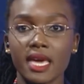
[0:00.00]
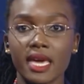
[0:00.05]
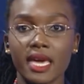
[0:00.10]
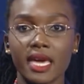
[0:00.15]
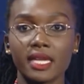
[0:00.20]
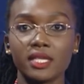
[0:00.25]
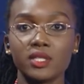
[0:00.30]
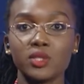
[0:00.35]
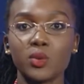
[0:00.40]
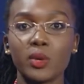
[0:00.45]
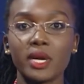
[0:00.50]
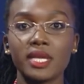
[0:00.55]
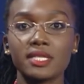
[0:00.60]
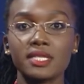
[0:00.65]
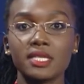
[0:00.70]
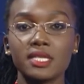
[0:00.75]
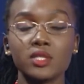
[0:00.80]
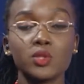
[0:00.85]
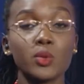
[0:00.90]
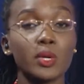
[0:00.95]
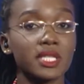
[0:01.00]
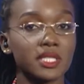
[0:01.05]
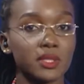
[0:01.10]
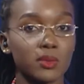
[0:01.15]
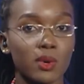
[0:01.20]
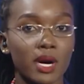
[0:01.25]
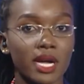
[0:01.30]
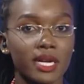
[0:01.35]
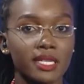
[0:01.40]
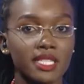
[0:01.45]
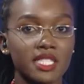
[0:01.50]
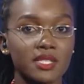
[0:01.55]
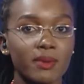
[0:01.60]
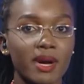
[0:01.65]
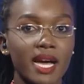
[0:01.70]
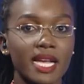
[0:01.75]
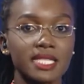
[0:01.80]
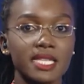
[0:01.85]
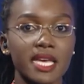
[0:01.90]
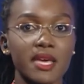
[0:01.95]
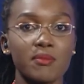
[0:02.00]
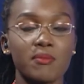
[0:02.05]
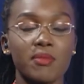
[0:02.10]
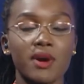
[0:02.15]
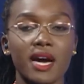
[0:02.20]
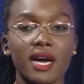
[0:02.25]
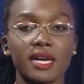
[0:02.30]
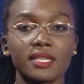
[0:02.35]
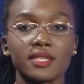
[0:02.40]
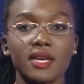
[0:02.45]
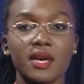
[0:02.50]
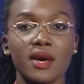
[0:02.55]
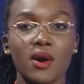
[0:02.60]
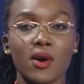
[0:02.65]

in 2021 despite impact